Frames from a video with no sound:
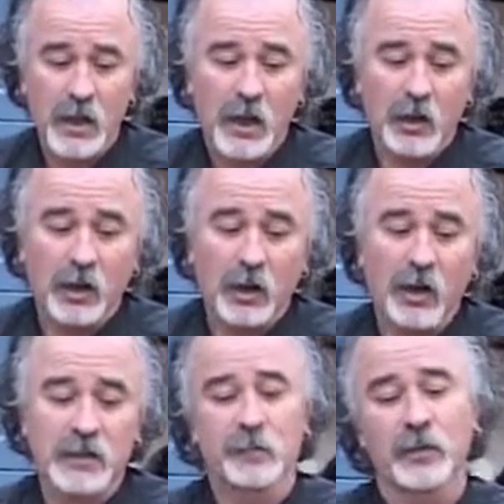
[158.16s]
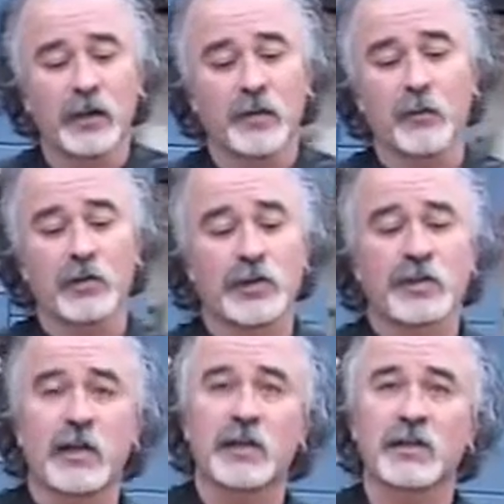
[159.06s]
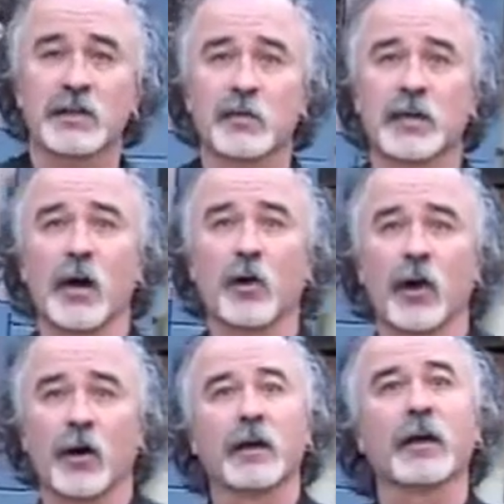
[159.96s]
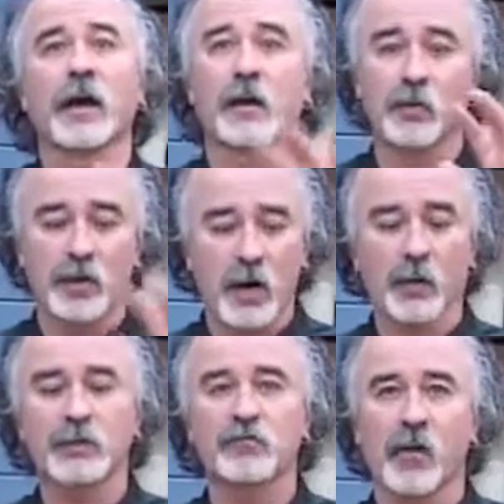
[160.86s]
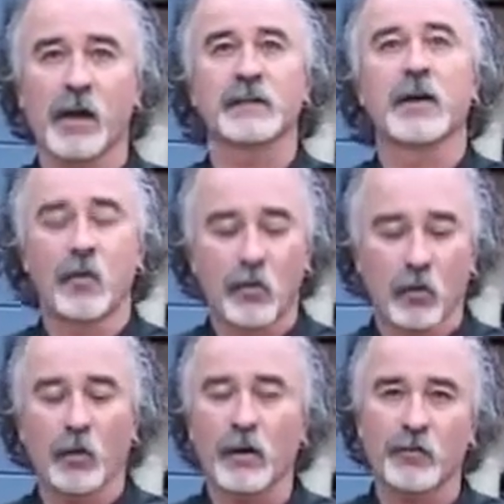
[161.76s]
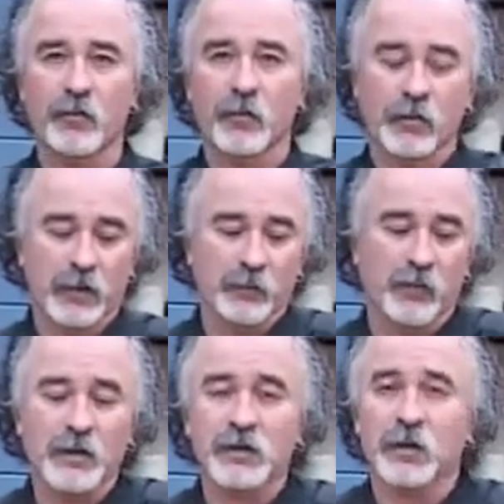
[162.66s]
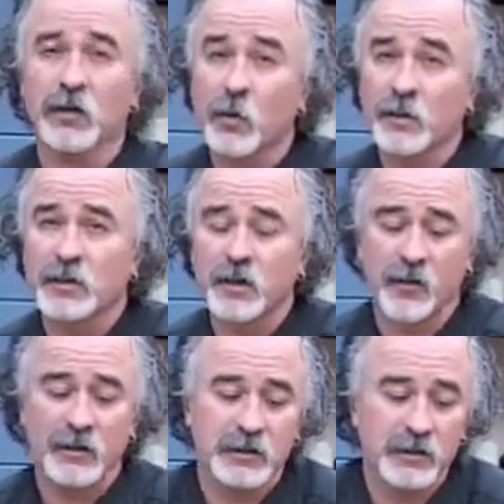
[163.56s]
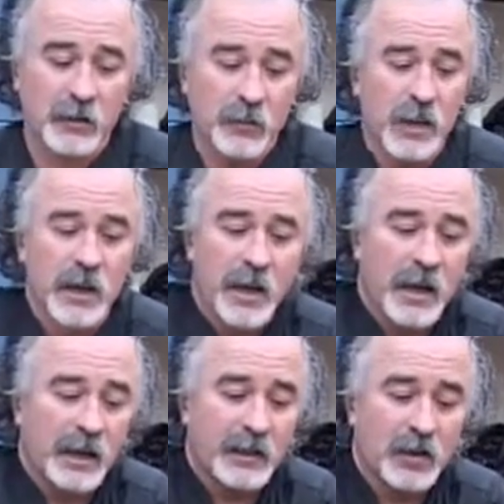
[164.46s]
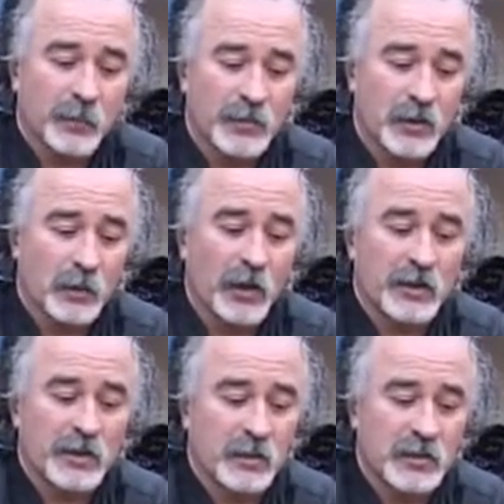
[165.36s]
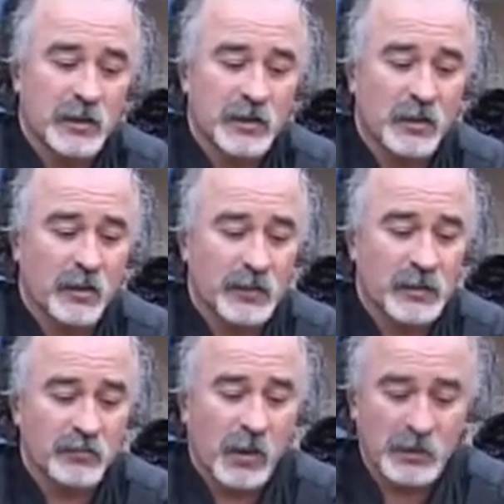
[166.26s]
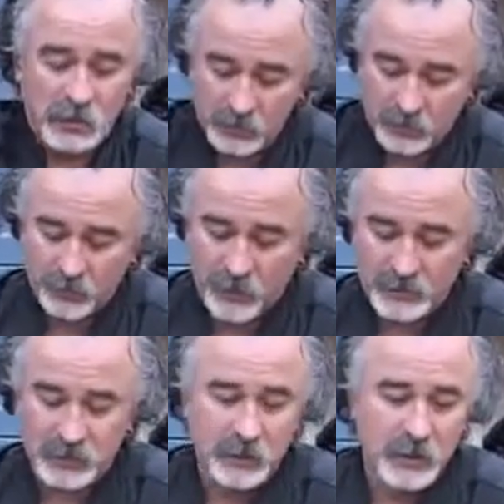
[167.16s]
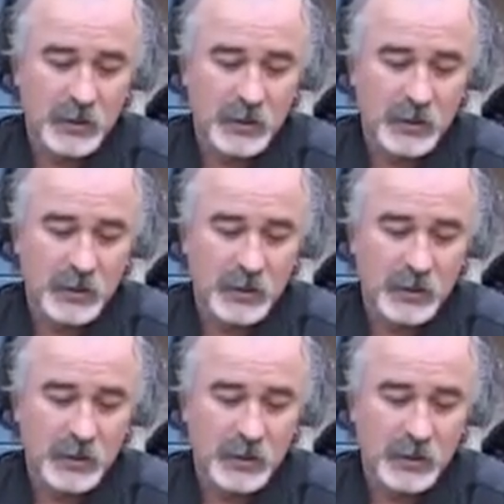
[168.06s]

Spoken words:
And I like to believe that we should season as we go along and we'll know it's right all the way through the cooking process. I always encourage it. So any type of salt, we like to use sea salt, this is rock salt in fact.